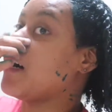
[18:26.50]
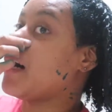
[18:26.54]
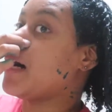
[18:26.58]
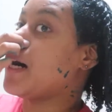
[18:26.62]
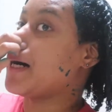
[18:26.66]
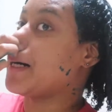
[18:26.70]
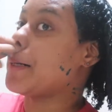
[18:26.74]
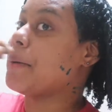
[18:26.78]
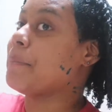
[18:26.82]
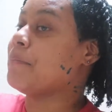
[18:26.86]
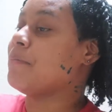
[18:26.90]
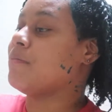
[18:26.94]

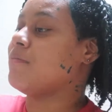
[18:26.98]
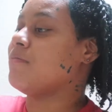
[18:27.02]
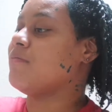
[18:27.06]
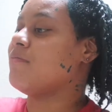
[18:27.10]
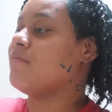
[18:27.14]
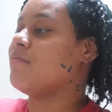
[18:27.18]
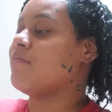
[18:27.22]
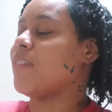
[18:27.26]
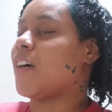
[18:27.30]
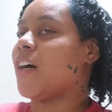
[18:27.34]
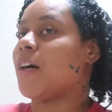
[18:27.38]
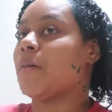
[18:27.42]
um
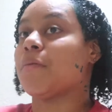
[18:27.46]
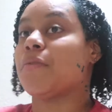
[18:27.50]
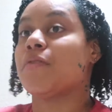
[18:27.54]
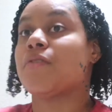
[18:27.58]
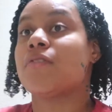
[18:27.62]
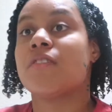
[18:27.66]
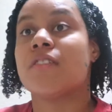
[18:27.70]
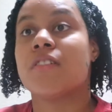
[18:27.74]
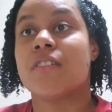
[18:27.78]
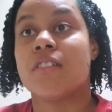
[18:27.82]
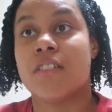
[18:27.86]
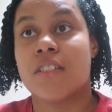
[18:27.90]

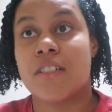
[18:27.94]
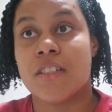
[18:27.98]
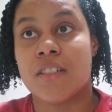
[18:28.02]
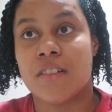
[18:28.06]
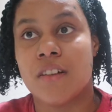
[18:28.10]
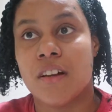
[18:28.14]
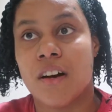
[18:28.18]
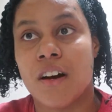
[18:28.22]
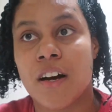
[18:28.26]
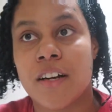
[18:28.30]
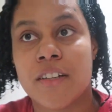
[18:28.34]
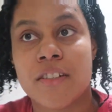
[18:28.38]
almost,
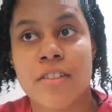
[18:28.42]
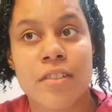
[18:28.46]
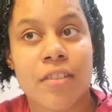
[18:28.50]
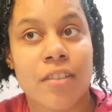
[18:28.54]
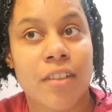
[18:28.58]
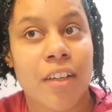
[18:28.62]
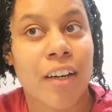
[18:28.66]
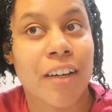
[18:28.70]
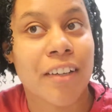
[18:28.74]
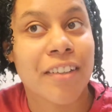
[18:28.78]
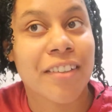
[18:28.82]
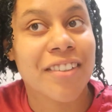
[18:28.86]
I uh, just
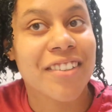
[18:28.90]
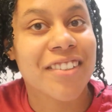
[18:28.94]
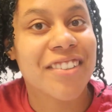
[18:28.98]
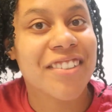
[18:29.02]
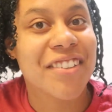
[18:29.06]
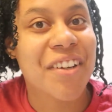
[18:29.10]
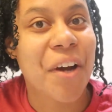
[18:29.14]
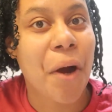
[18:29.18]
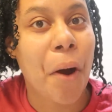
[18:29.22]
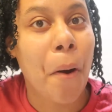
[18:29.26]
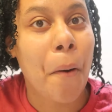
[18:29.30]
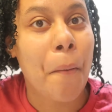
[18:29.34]
got,
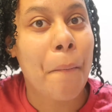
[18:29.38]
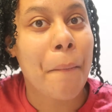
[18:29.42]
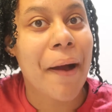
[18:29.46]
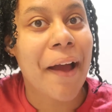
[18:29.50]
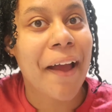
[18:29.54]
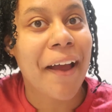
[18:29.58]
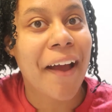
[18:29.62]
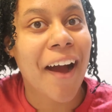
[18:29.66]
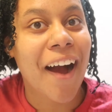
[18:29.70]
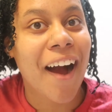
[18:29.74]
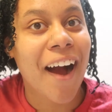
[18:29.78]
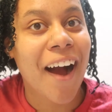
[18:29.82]
oh
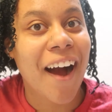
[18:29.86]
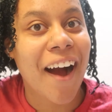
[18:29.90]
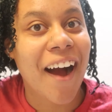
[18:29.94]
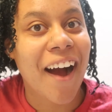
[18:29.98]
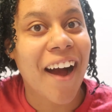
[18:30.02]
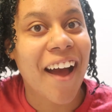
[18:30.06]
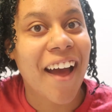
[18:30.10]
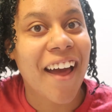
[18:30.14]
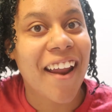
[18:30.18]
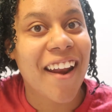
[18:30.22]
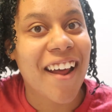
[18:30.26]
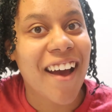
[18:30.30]
my
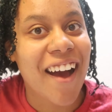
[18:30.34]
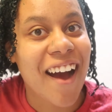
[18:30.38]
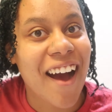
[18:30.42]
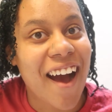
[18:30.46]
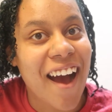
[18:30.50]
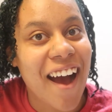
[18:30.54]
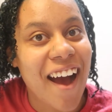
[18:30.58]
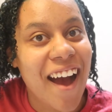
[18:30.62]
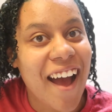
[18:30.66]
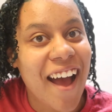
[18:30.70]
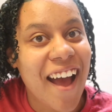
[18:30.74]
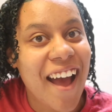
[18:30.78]
God.
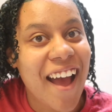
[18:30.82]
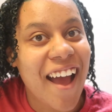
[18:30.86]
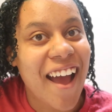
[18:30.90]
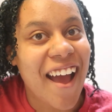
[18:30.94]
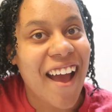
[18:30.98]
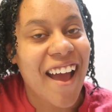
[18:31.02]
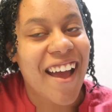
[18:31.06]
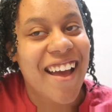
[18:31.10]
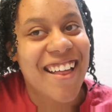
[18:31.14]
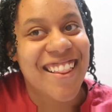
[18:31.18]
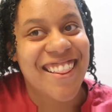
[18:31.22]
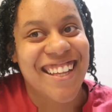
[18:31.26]

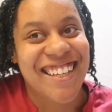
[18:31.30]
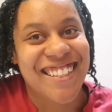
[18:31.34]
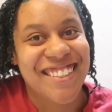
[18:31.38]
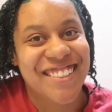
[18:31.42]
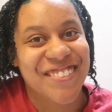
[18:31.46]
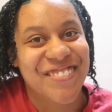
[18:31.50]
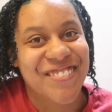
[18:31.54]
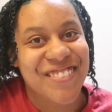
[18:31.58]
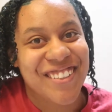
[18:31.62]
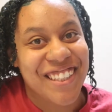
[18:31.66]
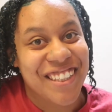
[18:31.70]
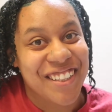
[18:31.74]
That
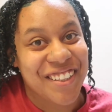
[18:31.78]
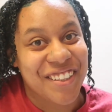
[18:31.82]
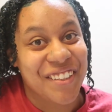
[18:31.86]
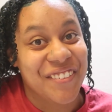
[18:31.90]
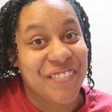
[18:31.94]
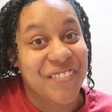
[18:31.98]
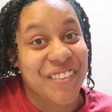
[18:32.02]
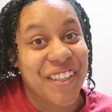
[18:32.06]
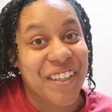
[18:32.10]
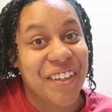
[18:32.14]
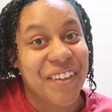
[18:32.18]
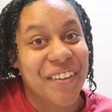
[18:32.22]
should be a
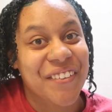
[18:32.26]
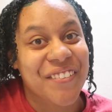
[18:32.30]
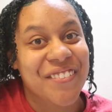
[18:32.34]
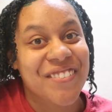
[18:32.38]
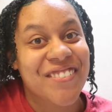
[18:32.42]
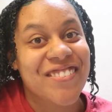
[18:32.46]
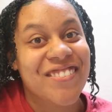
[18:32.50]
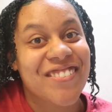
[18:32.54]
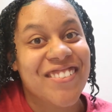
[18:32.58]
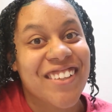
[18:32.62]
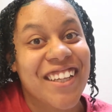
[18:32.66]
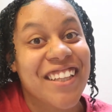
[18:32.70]
thumbnail.
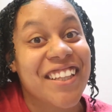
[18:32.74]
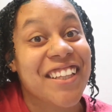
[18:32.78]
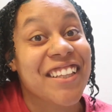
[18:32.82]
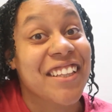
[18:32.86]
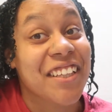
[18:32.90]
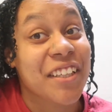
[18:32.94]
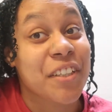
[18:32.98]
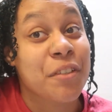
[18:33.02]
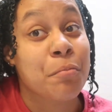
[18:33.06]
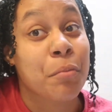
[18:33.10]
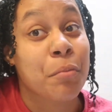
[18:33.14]
I think that's